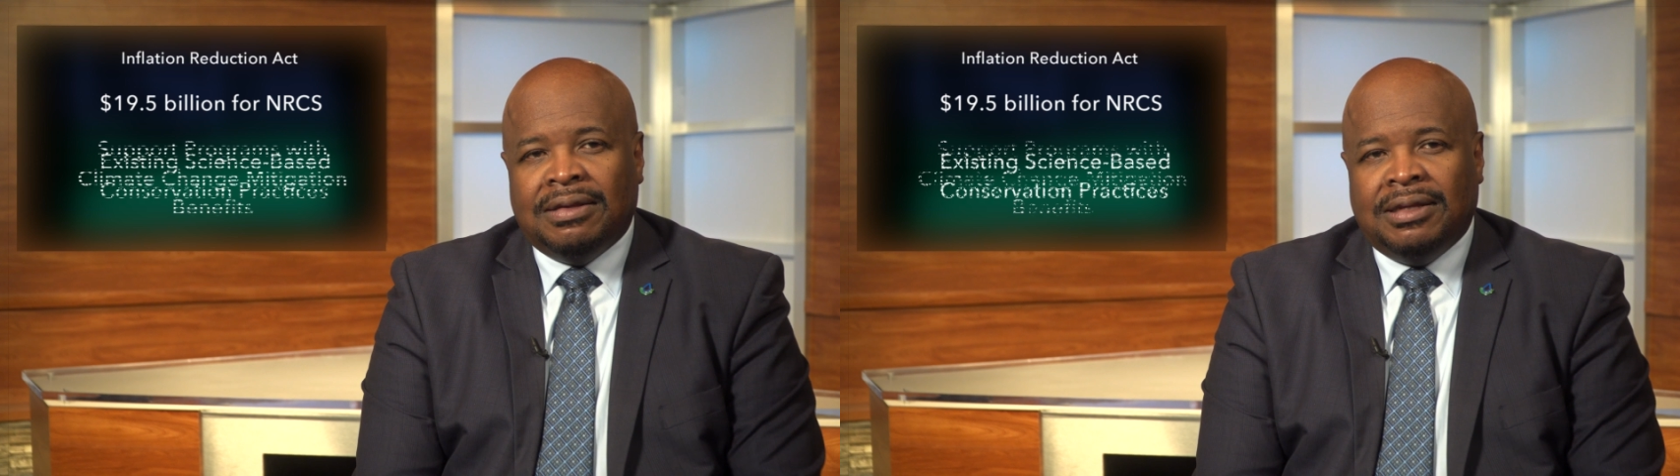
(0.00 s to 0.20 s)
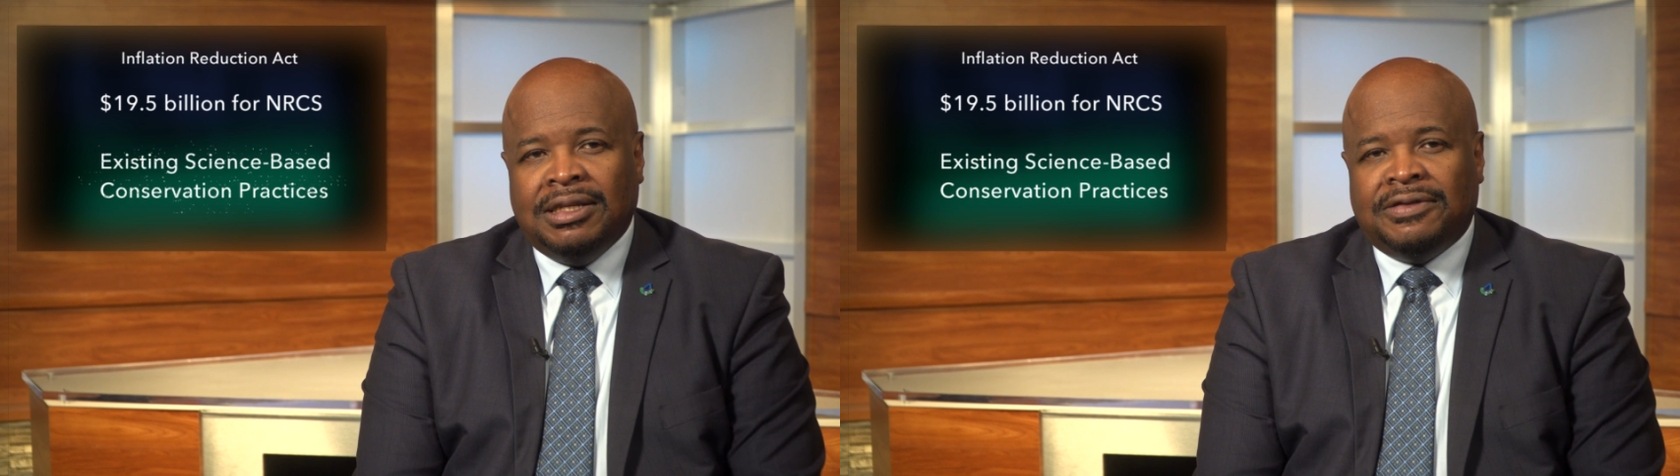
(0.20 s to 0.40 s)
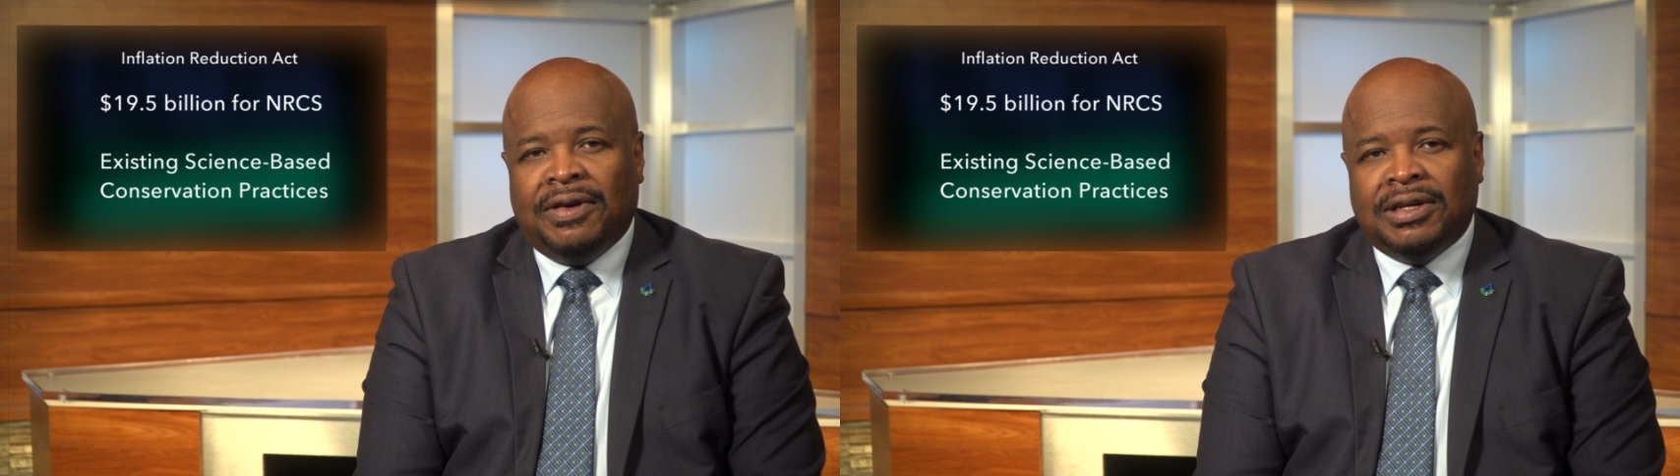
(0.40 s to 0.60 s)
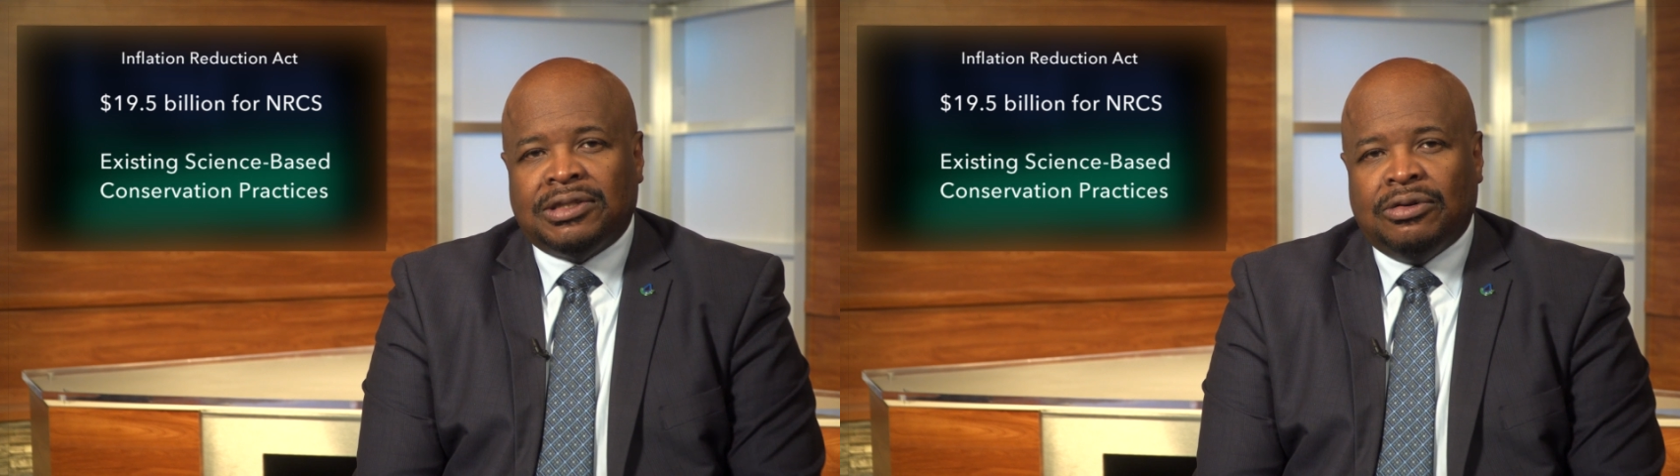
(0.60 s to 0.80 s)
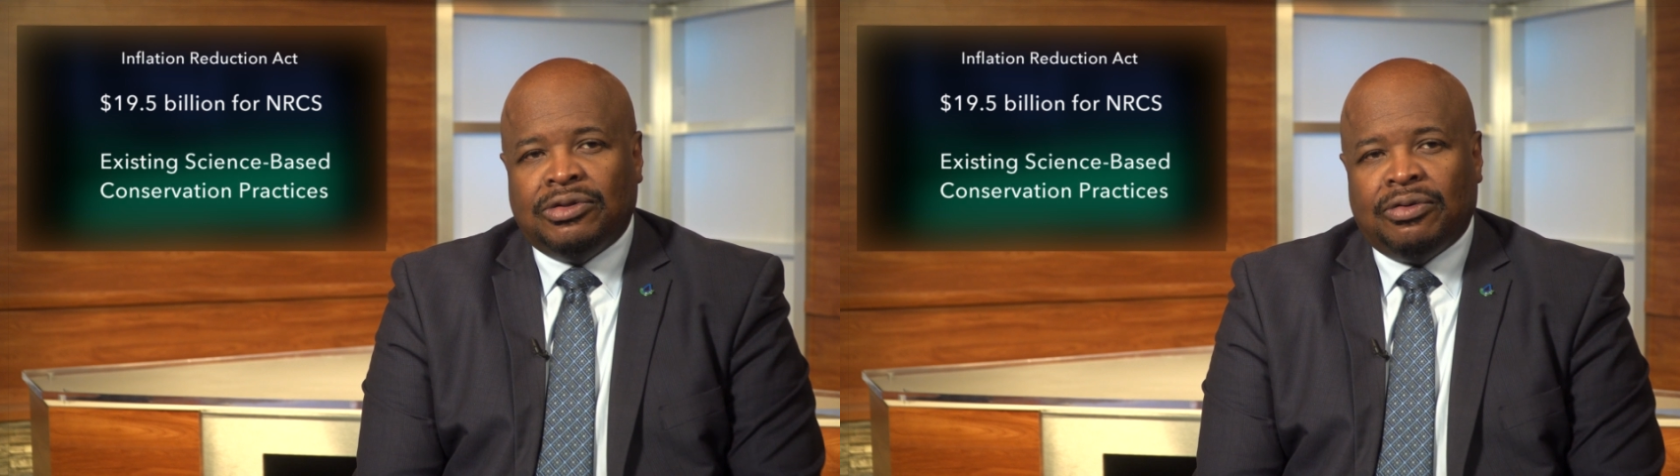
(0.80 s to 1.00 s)
These funds
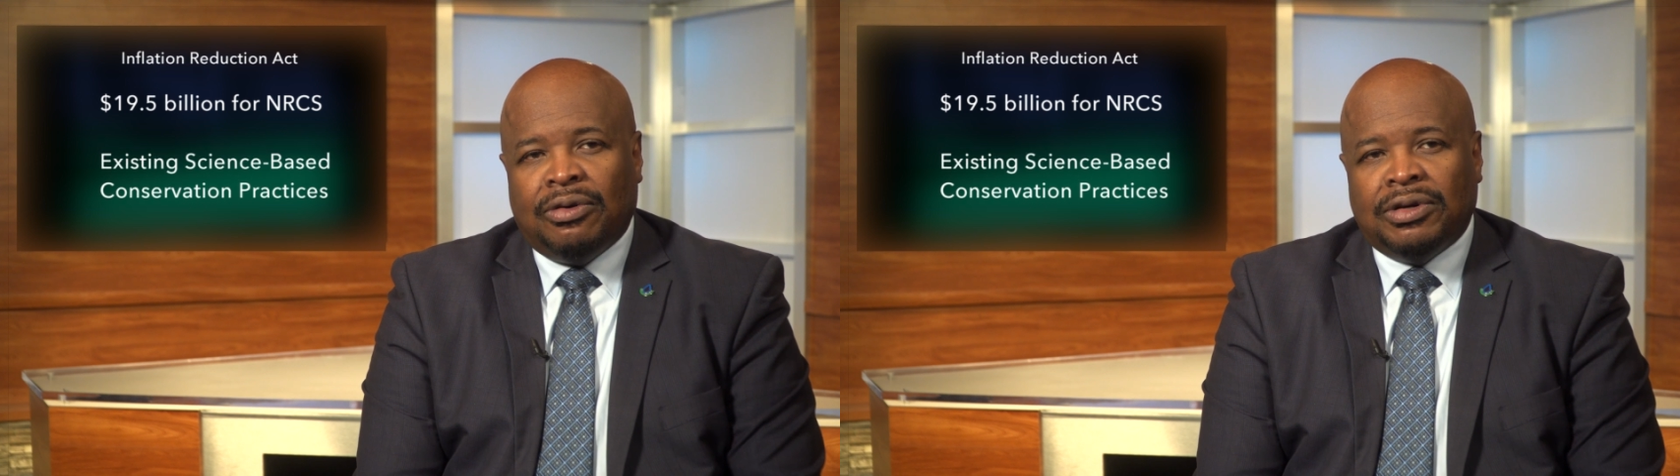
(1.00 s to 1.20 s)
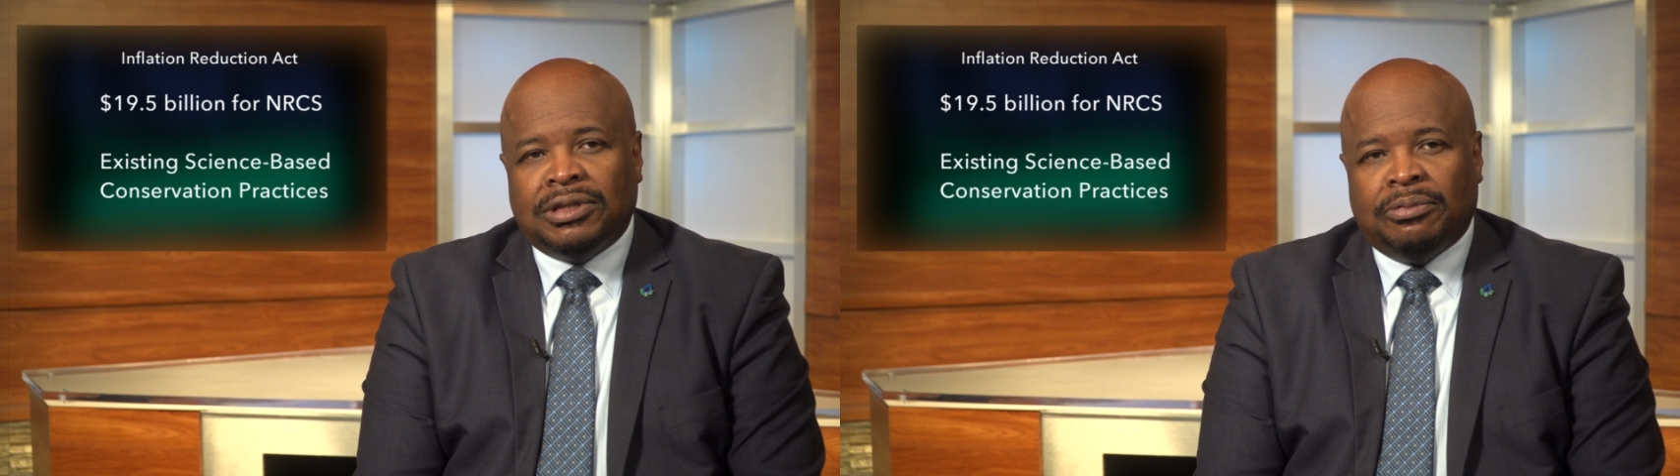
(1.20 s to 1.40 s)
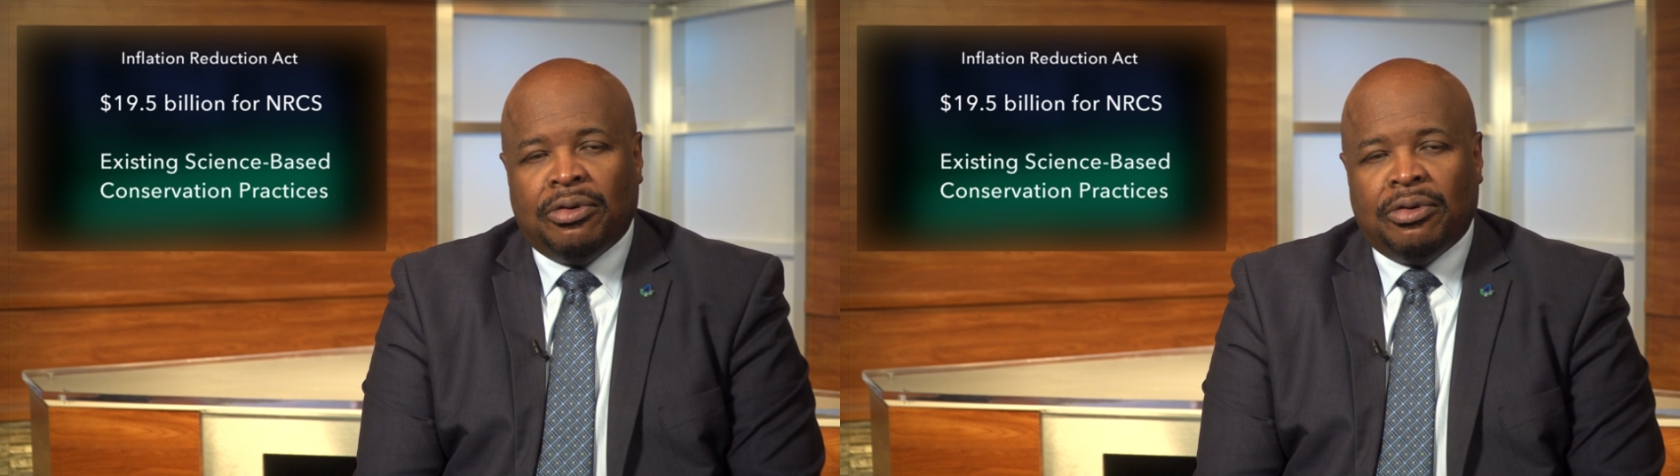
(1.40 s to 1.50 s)
go towards the